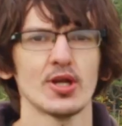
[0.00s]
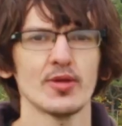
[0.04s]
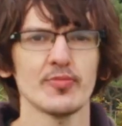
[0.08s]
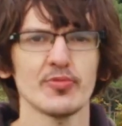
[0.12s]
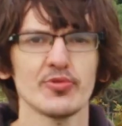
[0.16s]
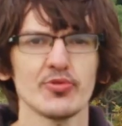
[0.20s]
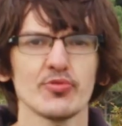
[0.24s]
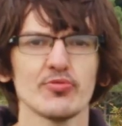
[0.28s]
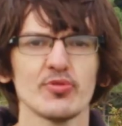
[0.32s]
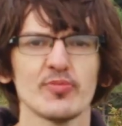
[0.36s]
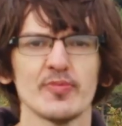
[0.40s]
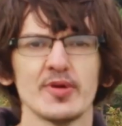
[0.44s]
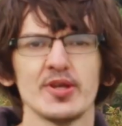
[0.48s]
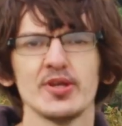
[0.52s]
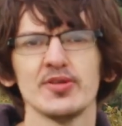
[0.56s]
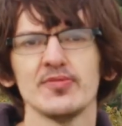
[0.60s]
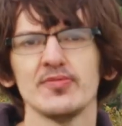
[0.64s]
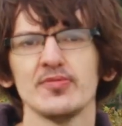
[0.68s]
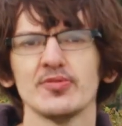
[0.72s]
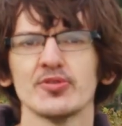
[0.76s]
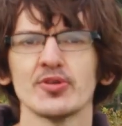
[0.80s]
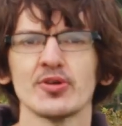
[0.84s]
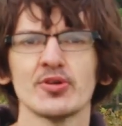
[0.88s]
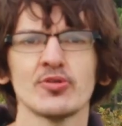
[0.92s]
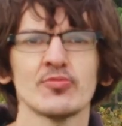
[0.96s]
I'm sure that
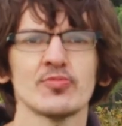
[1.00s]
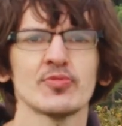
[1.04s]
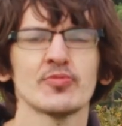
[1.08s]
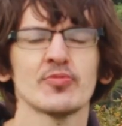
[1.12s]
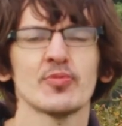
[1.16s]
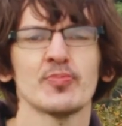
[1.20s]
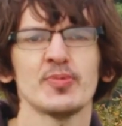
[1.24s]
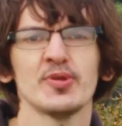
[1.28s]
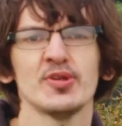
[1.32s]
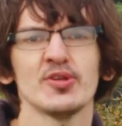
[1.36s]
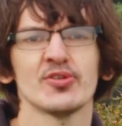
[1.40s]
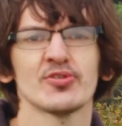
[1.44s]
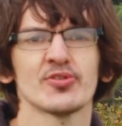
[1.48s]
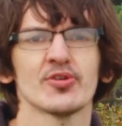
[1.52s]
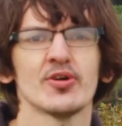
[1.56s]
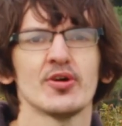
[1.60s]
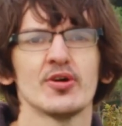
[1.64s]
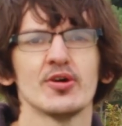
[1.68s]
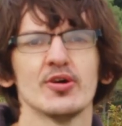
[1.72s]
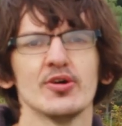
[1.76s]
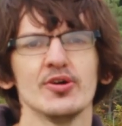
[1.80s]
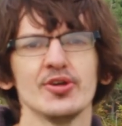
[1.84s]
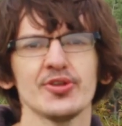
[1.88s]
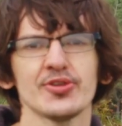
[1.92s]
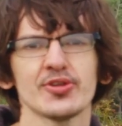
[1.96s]
many of you know that the beach
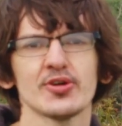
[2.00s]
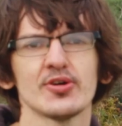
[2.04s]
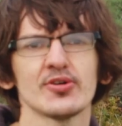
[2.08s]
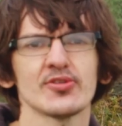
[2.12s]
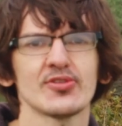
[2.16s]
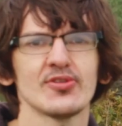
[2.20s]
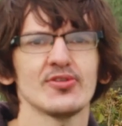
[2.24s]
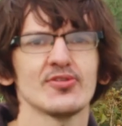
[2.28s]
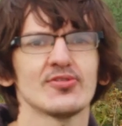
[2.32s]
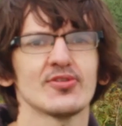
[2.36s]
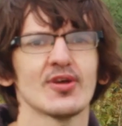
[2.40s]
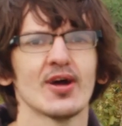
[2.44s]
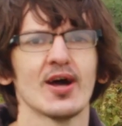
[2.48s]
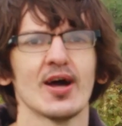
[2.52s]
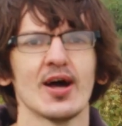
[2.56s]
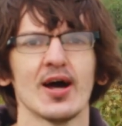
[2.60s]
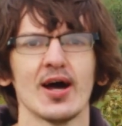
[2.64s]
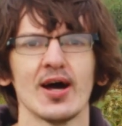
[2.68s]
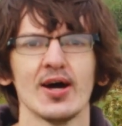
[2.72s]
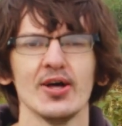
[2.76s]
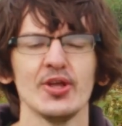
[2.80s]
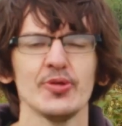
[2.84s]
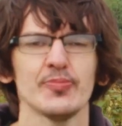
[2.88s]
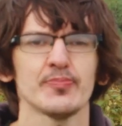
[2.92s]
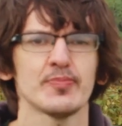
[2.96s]
hut started
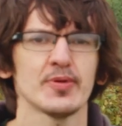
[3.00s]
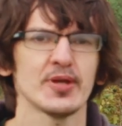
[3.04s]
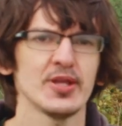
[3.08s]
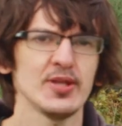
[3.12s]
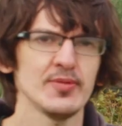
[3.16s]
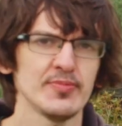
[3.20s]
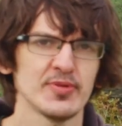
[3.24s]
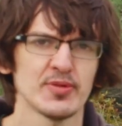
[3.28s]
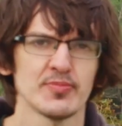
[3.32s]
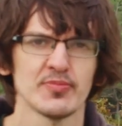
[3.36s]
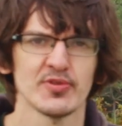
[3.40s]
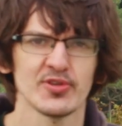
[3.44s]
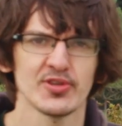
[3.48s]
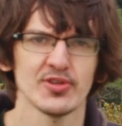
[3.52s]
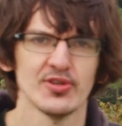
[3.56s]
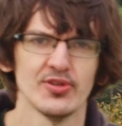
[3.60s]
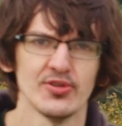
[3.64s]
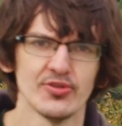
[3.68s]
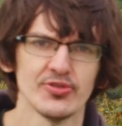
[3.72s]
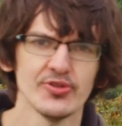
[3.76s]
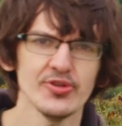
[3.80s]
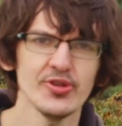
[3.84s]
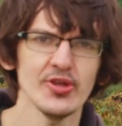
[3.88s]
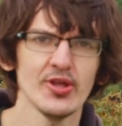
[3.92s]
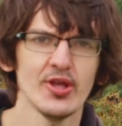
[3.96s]
as bathing
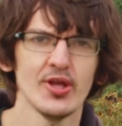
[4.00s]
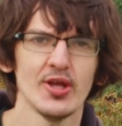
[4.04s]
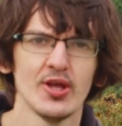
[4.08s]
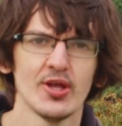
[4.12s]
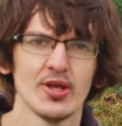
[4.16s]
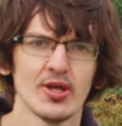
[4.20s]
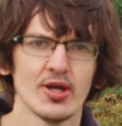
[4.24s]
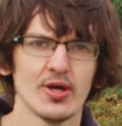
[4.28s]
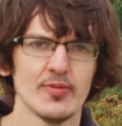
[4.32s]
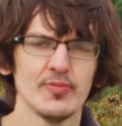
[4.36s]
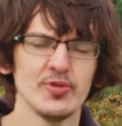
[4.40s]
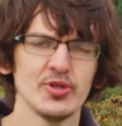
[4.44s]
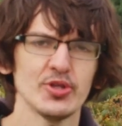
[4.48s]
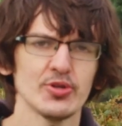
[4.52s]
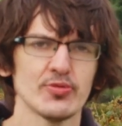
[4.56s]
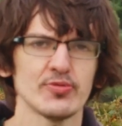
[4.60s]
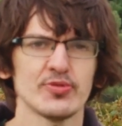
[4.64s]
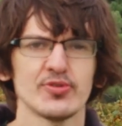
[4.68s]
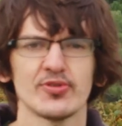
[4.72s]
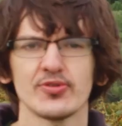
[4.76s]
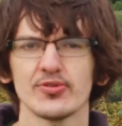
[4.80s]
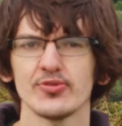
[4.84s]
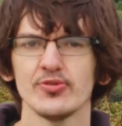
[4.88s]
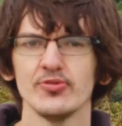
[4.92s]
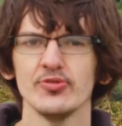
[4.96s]
machines, and these
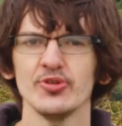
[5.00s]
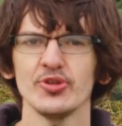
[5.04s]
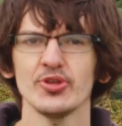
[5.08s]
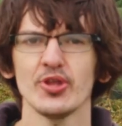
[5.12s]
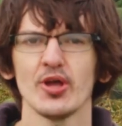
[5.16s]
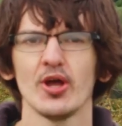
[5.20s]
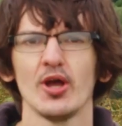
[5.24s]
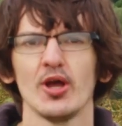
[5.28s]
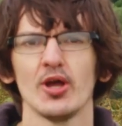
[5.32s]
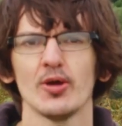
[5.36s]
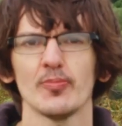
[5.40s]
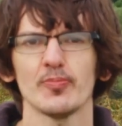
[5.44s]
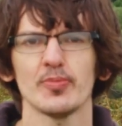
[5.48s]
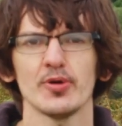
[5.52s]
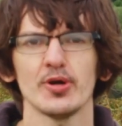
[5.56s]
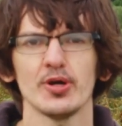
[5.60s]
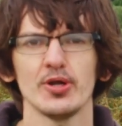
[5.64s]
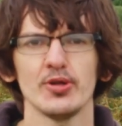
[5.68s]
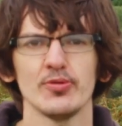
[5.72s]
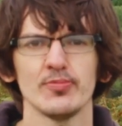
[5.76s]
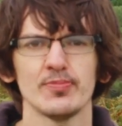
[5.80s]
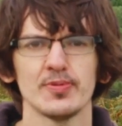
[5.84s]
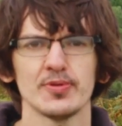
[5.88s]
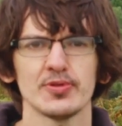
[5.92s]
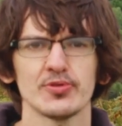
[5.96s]
were introduced
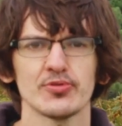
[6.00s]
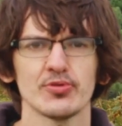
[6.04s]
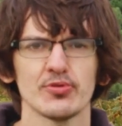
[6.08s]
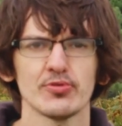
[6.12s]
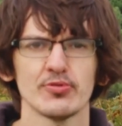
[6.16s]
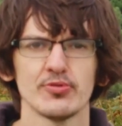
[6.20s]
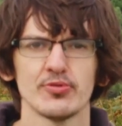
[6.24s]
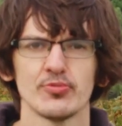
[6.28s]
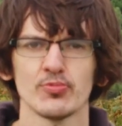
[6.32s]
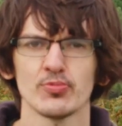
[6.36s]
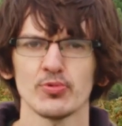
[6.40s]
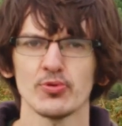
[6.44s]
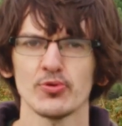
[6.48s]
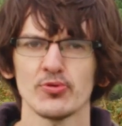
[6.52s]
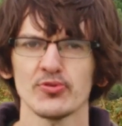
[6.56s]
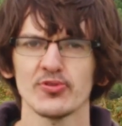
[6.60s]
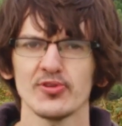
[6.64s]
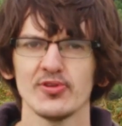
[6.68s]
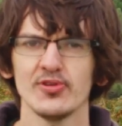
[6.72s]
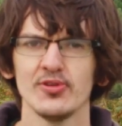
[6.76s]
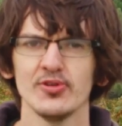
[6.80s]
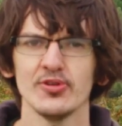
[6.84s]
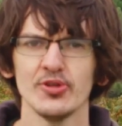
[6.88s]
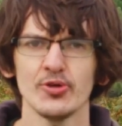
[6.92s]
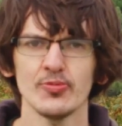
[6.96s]
by Victorian
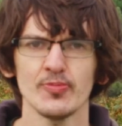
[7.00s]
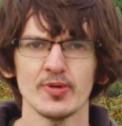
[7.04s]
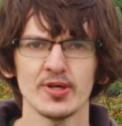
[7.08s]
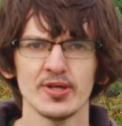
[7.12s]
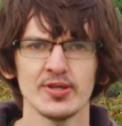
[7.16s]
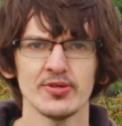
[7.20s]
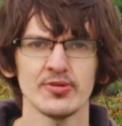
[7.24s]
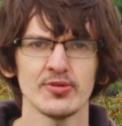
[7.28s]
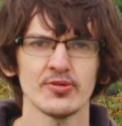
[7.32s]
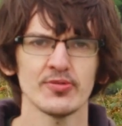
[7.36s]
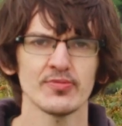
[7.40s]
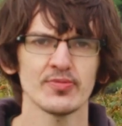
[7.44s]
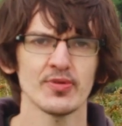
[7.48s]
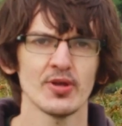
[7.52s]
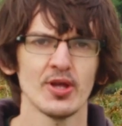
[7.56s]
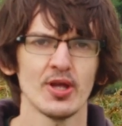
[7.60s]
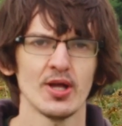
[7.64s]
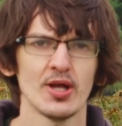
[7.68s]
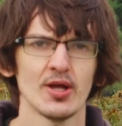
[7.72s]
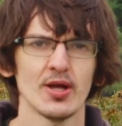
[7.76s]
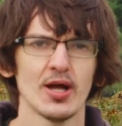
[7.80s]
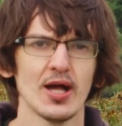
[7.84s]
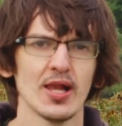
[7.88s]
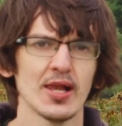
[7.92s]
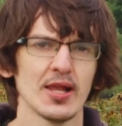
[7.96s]
royalty as a way of
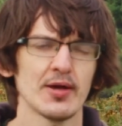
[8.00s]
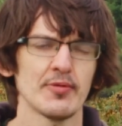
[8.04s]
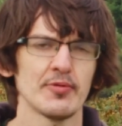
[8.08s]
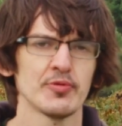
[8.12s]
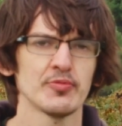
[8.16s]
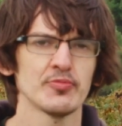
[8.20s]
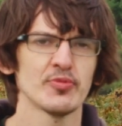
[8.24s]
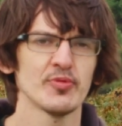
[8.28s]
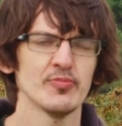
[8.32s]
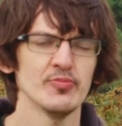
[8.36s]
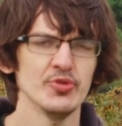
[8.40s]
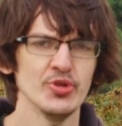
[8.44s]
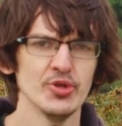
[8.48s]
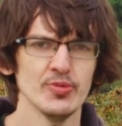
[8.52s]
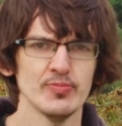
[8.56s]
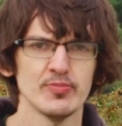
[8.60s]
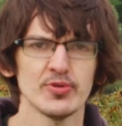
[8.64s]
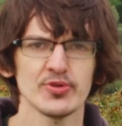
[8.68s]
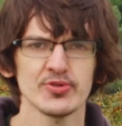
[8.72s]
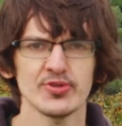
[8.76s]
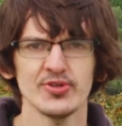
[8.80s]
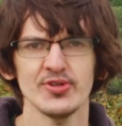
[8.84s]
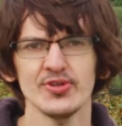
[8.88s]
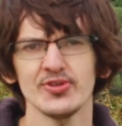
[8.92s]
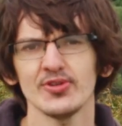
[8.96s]
allowing them
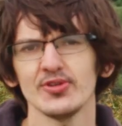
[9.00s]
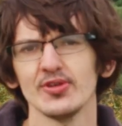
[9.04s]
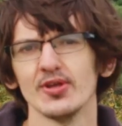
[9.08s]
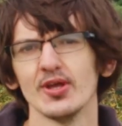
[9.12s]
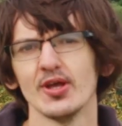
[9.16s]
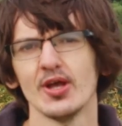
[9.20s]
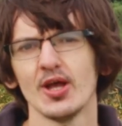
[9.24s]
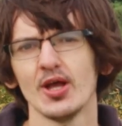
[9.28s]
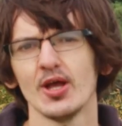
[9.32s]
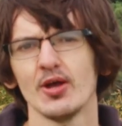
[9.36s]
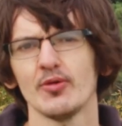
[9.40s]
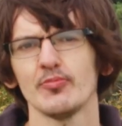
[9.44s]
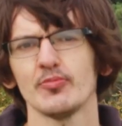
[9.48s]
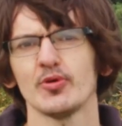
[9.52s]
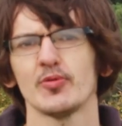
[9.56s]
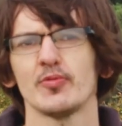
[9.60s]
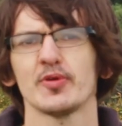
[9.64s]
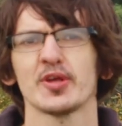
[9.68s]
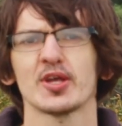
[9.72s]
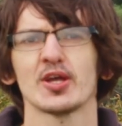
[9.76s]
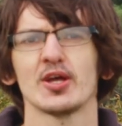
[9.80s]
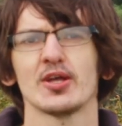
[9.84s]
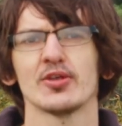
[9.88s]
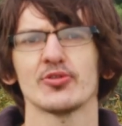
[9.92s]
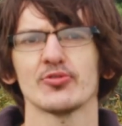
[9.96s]
some modesty
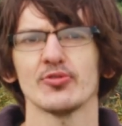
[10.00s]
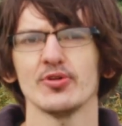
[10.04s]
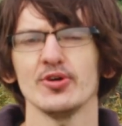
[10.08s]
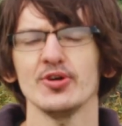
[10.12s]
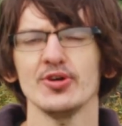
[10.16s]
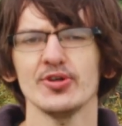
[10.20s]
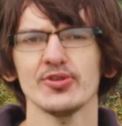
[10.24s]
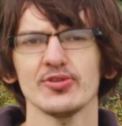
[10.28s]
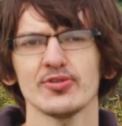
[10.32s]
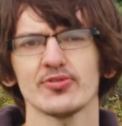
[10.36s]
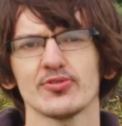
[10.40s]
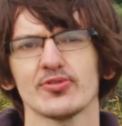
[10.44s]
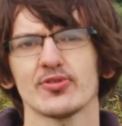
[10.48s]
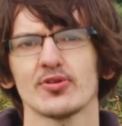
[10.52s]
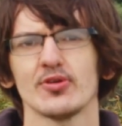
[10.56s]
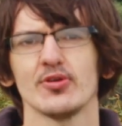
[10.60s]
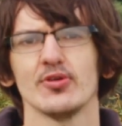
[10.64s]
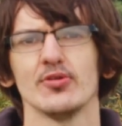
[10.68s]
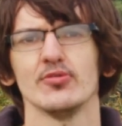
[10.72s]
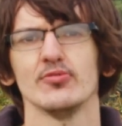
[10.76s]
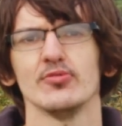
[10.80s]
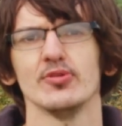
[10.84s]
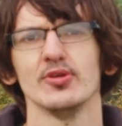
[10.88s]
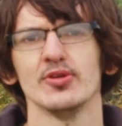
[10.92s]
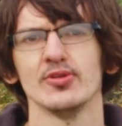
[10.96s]
when they get dressed to
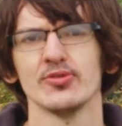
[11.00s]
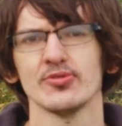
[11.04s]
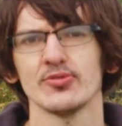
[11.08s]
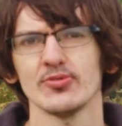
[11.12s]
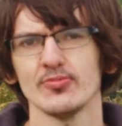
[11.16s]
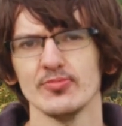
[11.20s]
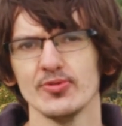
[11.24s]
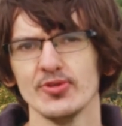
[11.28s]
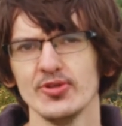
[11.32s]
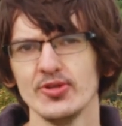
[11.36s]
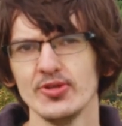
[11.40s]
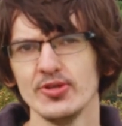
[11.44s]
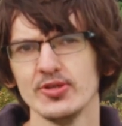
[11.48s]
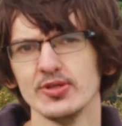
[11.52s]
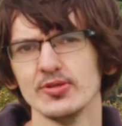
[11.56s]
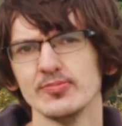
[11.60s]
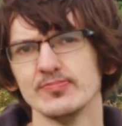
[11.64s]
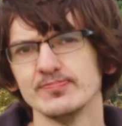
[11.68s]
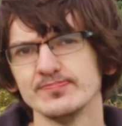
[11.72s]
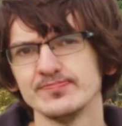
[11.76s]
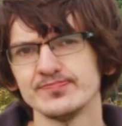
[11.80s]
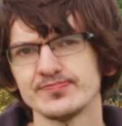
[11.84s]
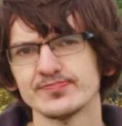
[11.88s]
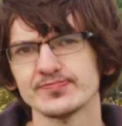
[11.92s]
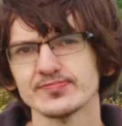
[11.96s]
go into the sea.